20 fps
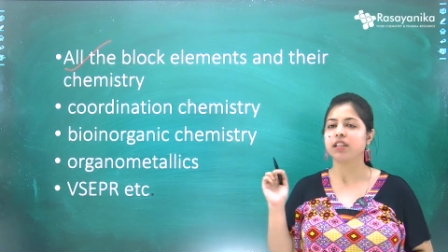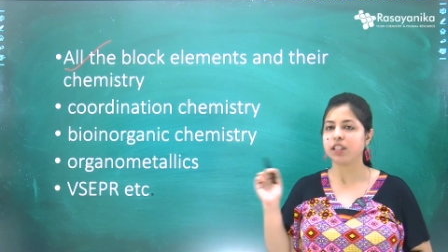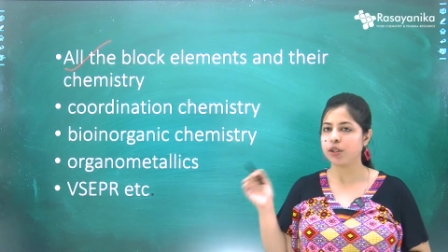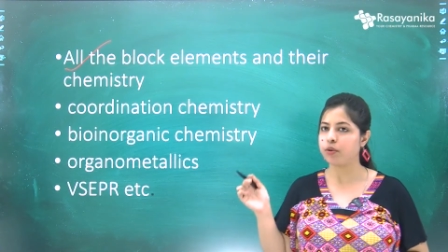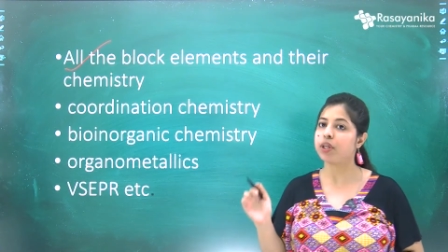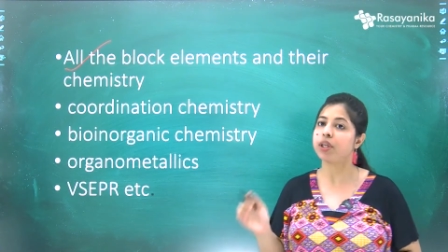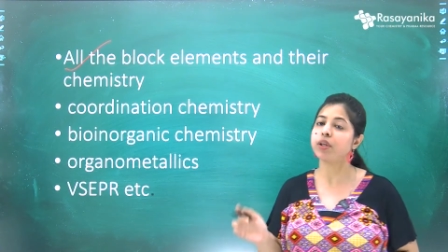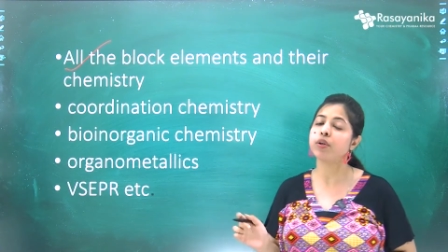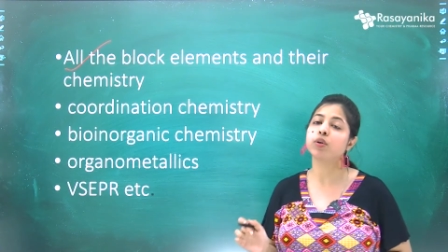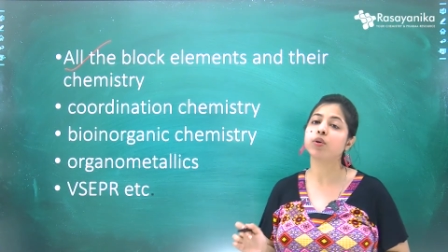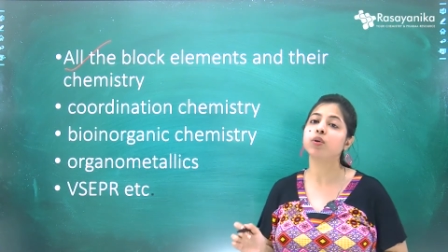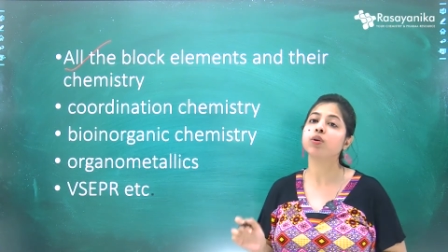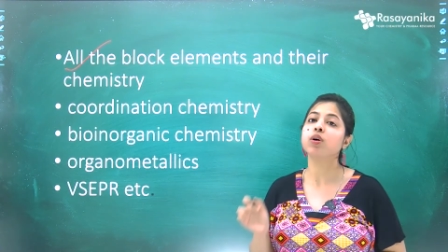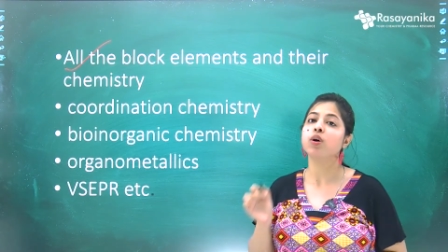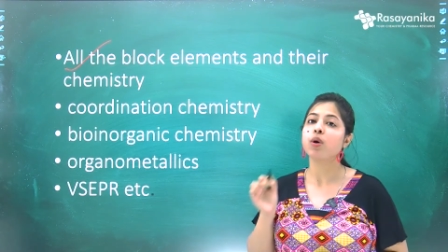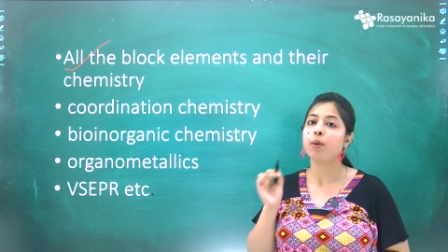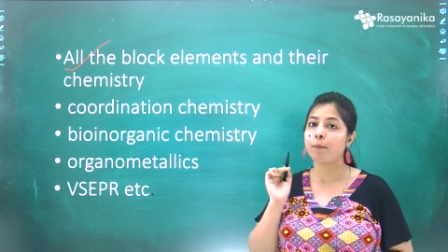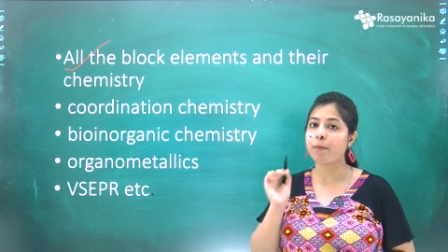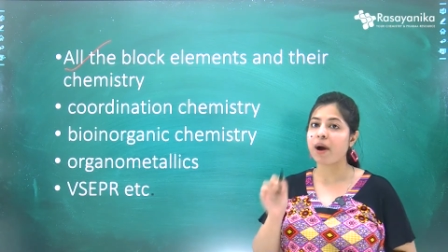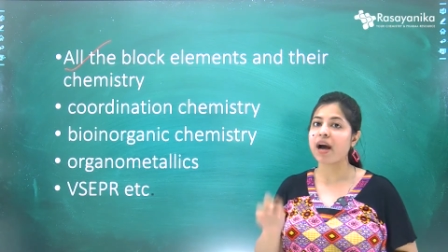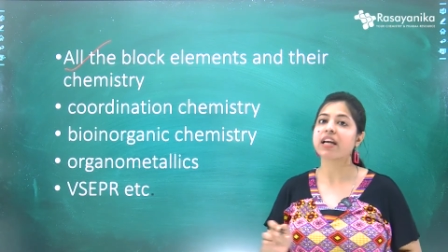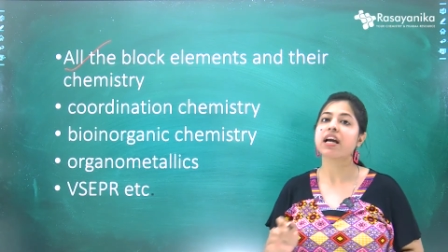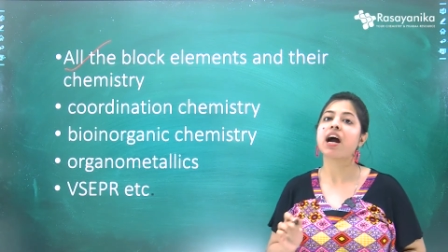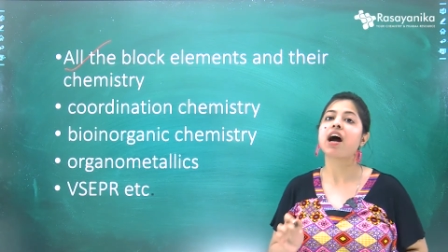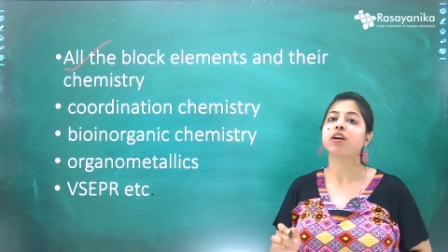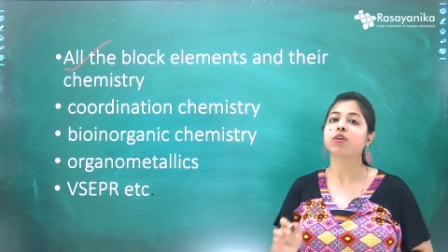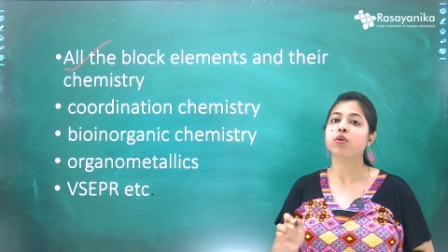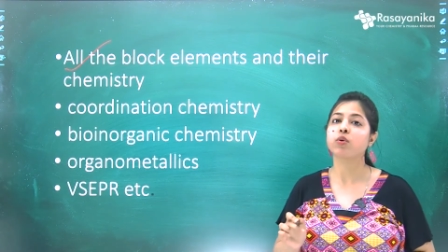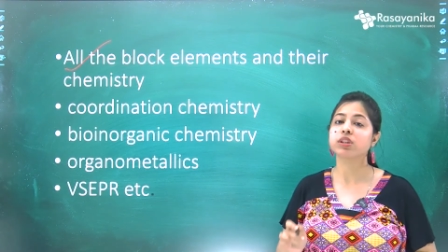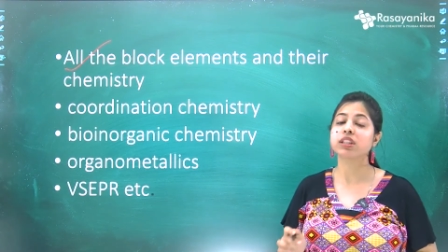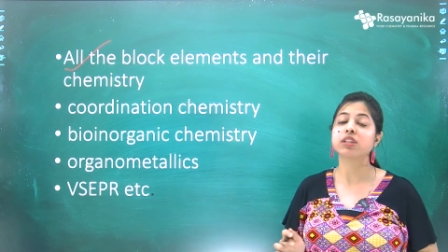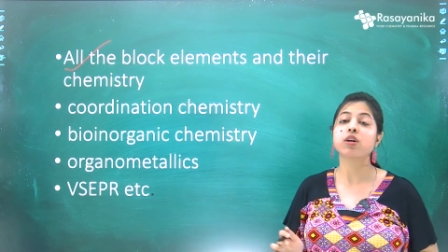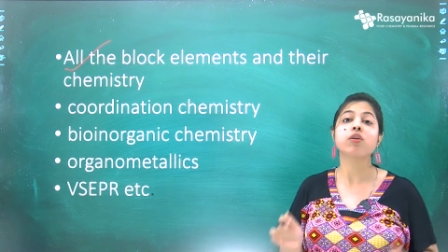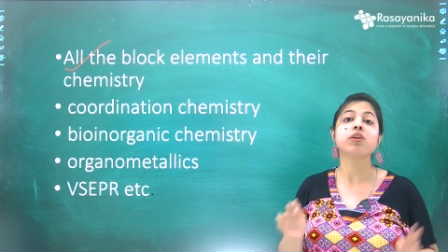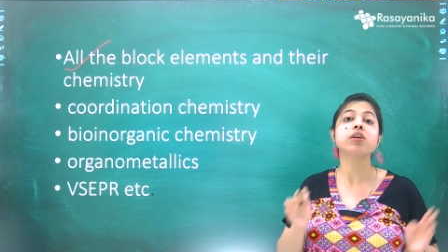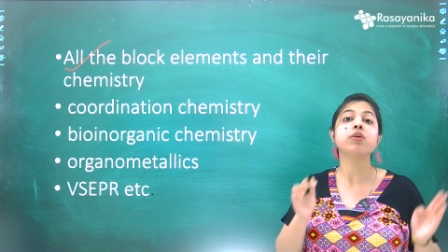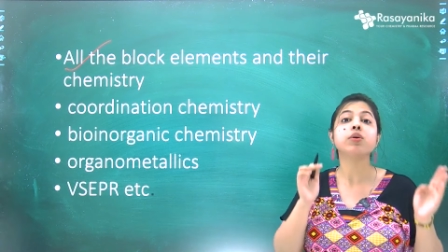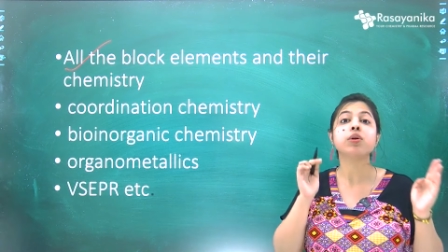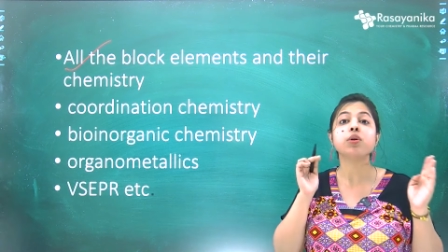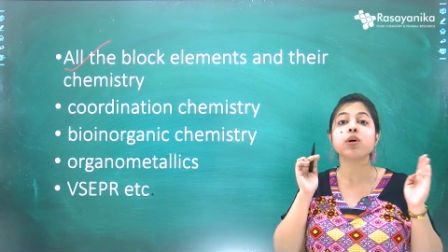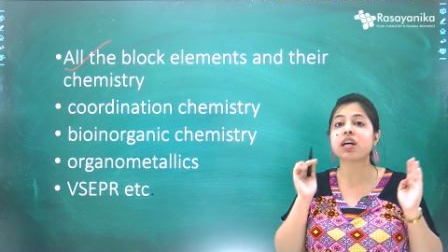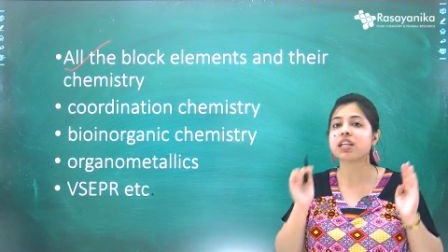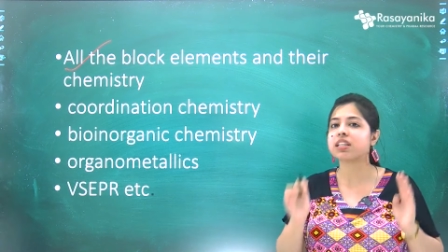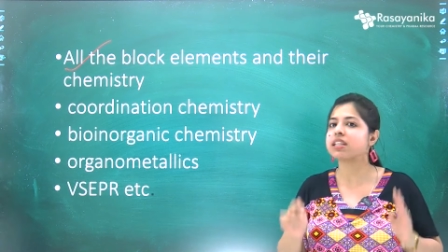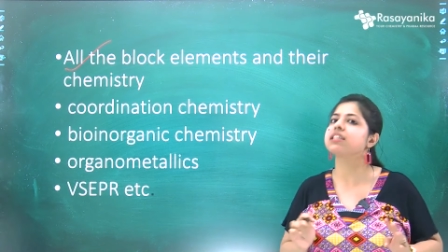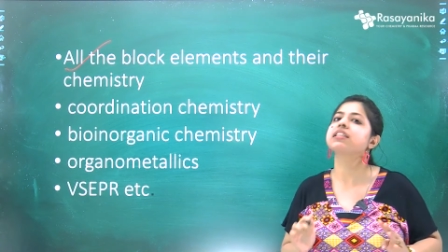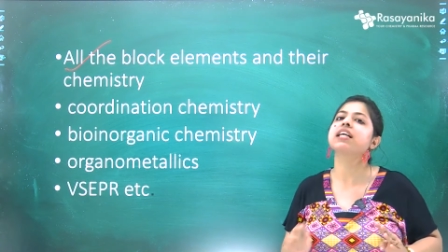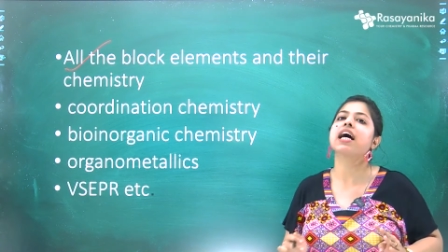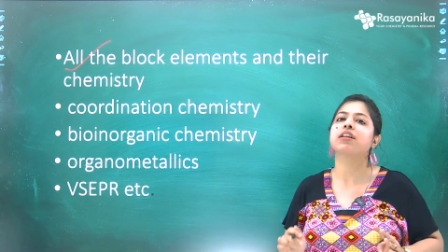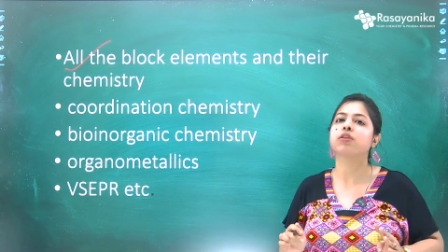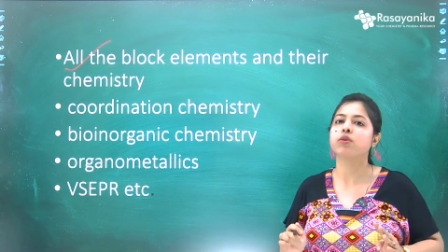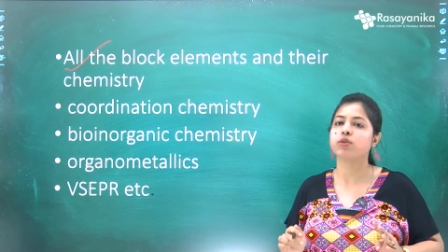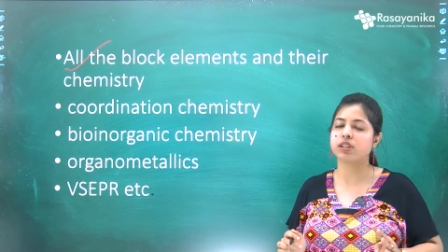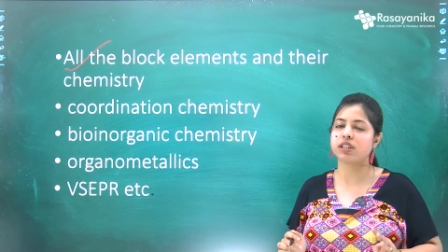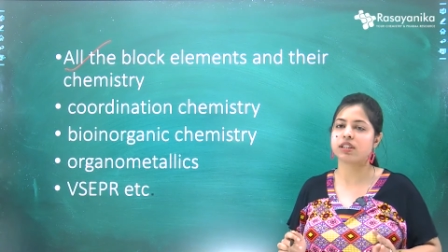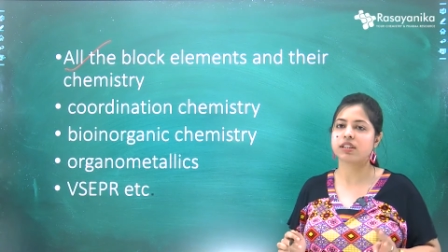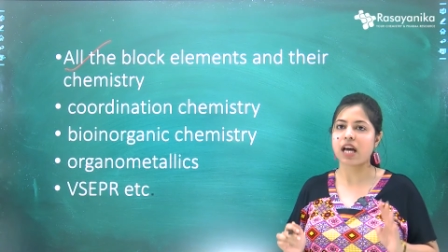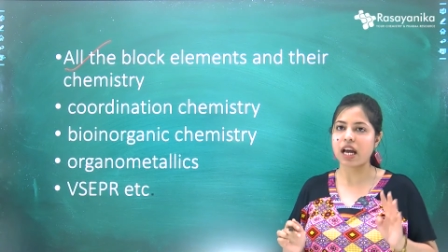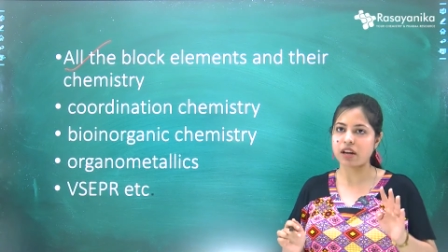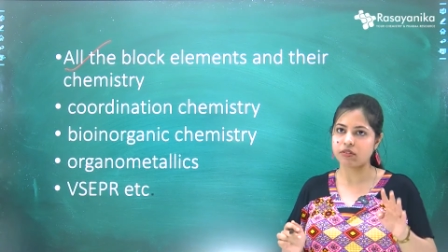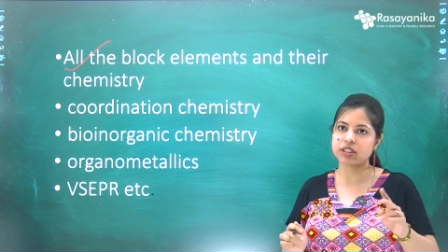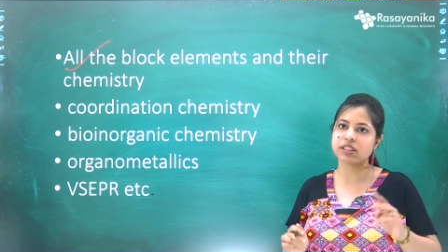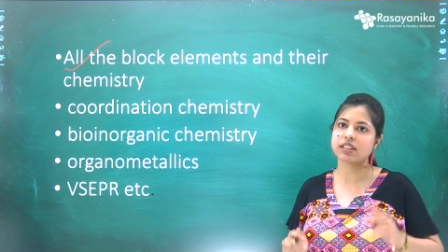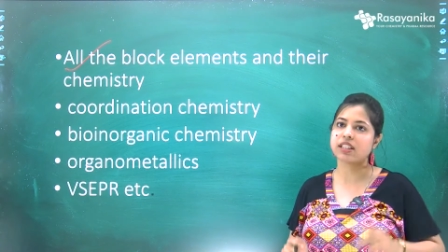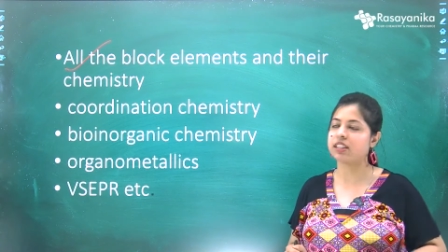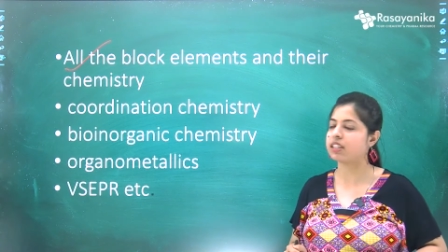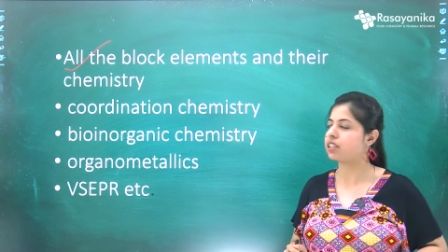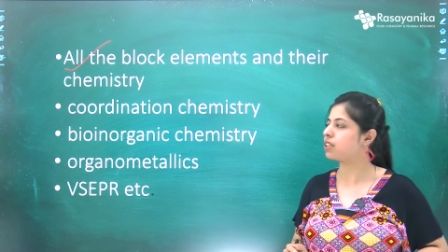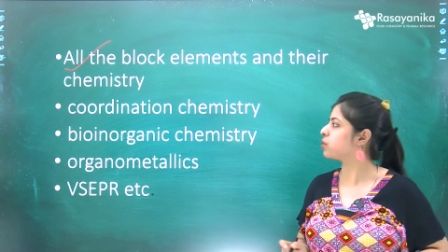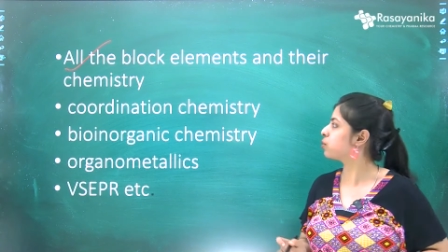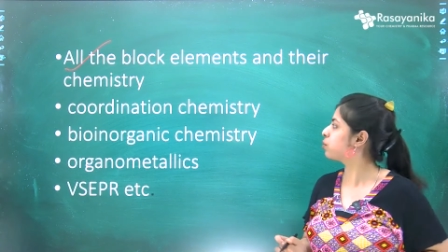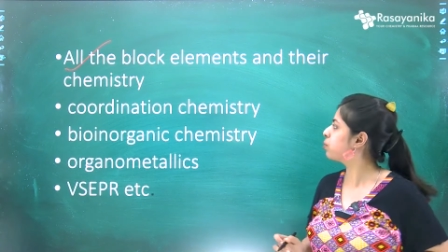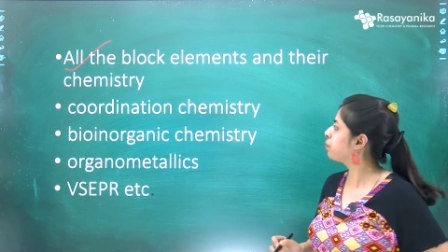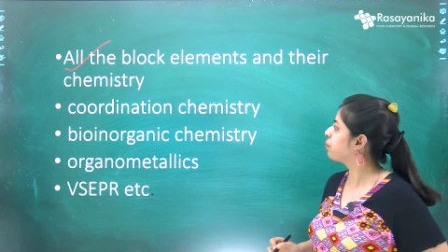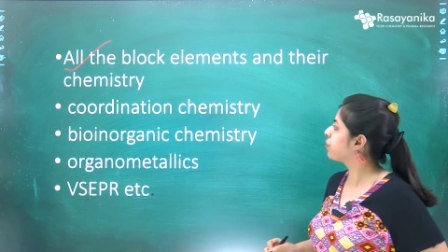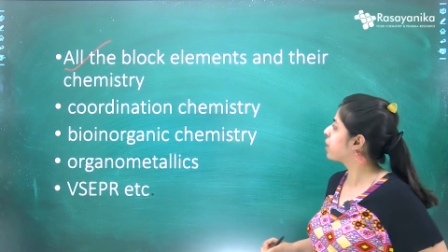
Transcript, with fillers: you need to by heart those things or you need to understand those things i will suggest you